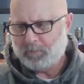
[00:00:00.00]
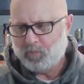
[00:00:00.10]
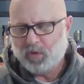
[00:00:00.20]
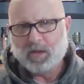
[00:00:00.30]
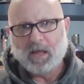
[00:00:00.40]

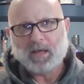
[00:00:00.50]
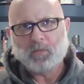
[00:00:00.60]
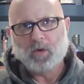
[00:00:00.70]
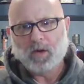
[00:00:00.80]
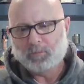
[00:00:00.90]
I am
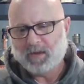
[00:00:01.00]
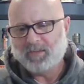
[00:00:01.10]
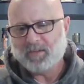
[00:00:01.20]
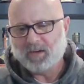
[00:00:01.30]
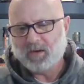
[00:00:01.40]
really liking
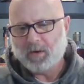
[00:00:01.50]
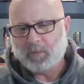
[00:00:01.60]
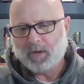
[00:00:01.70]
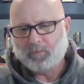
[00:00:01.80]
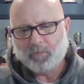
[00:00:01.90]
what I'm
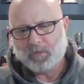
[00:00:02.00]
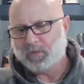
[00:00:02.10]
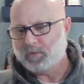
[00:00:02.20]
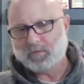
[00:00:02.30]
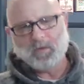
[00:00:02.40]
tasting here. I
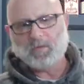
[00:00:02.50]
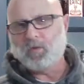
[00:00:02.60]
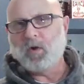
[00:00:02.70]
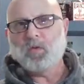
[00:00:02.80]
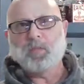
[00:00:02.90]
mean,
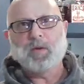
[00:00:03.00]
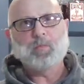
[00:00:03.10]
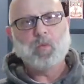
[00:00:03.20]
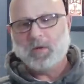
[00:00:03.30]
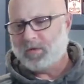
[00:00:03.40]
nothing
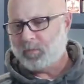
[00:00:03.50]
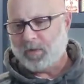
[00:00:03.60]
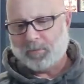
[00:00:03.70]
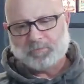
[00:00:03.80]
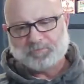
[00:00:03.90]
wrong with the big
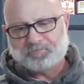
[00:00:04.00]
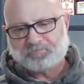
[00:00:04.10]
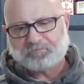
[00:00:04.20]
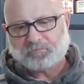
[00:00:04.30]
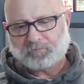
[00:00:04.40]
boys,
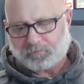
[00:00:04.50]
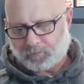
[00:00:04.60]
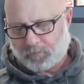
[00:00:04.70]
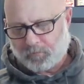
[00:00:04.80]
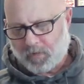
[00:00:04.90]
but
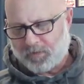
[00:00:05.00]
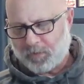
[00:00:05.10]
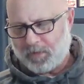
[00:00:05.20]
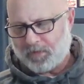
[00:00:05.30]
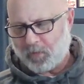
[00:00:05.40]

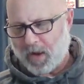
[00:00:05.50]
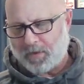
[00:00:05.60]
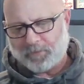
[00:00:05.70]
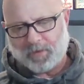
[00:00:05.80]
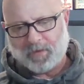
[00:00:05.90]
some
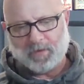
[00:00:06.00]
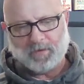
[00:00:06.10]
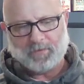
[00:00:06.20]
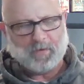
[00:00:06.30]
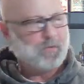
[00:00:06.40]
of these
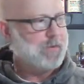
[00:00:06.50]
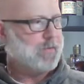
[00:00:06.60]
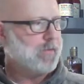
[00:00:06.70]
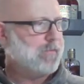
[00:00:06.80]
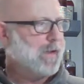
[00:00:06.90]
craft
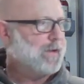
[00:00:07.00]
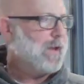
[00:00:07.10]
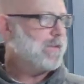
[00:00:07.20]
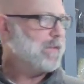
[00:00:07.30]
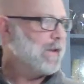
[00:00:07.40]
distilleries
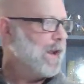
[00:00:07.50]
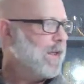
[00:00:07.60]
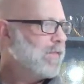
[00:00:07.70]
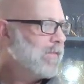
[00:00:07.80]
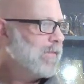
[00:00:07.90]
are fantastic.